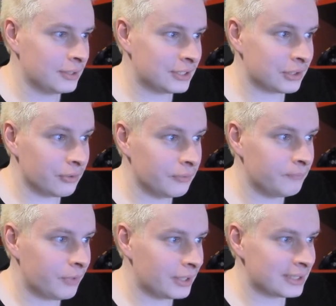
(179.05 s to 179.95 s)
So,
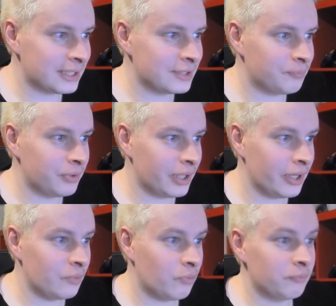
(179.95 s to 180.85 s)
I decided to
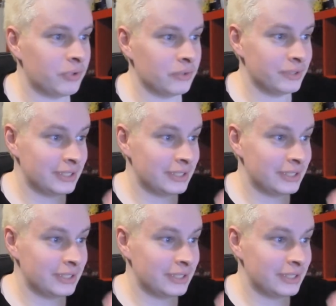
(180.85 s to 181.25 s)
play 1 player